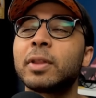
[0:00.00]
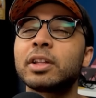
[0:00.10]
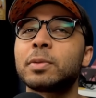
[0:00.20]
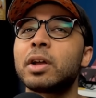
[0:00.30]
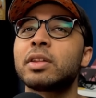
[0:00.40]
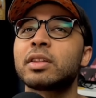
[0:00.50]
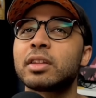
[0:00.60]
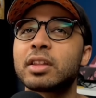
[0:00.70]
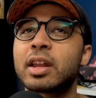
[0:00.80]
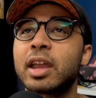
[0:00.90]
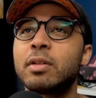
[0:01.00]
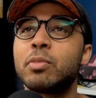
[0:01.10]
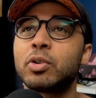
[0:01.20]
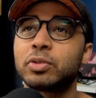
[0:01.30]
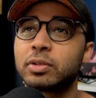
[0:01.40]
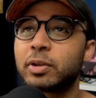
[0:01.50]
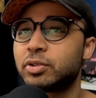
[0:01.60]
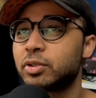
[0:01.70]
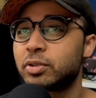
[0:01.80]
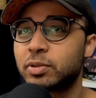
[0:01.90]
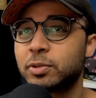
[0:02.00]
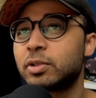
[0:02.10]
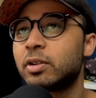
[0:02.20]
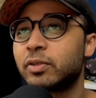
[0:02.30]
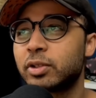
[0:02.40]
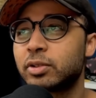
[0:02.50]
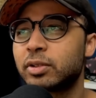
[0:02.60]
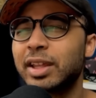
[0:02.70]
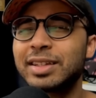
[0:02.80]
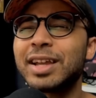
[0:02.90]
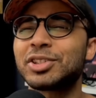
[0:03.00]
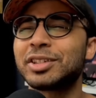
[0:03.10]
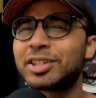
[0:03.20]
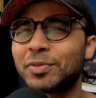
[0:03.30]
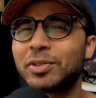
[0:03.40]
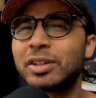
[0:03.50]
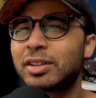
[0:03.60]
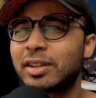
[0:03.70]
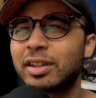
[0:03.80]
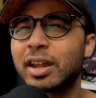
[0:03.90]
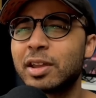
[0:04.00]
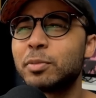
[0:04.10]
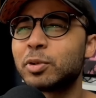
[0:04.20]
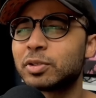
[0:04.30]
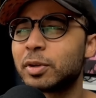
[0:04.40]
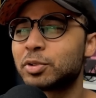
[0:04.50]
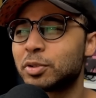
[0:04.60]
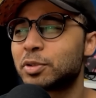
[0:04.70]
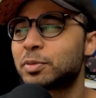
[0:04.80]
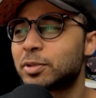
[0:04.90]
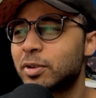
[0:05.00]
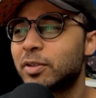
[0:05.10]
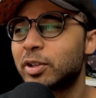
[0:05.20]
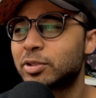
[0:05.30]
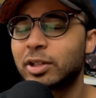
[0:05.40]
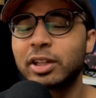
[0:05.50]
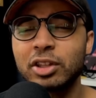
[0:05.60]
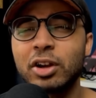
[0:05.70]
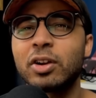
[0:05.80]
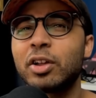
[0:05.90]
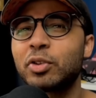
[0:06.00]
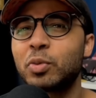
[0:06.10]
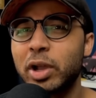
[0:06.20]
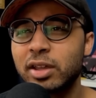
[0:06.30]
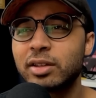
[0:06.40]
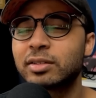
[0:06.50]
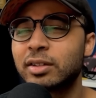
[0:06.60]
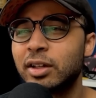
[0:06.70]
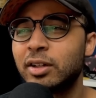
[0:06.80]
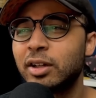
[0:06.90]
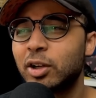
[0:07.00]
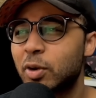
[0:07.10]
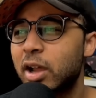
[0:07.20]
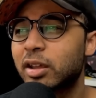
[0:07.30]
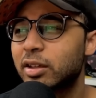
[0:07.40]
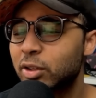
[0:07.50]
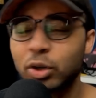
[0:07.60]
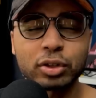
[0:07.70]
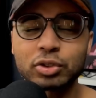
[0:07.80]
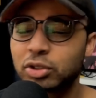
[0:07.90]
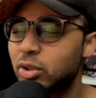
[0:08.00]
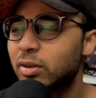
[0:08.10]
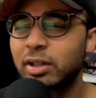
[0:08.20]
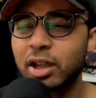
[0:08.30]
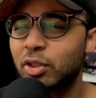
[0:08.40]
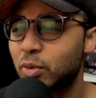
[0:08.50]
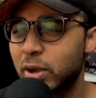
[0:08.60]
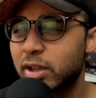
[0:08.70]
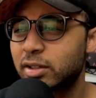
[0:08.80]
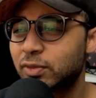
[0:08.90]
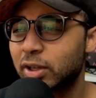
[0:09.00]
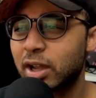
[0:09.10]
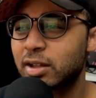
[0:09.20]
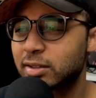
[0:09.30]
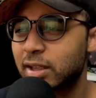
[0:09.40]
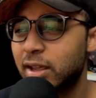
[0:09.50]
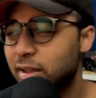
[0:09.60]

probably the thing that I hate most about JoJo's Bizarre Adventure. That's actually definitely the thing that I hate most about JoJo's Bizarre Adventure. Like, there are other ways, Araki. There are certainly other ways, for God's sake.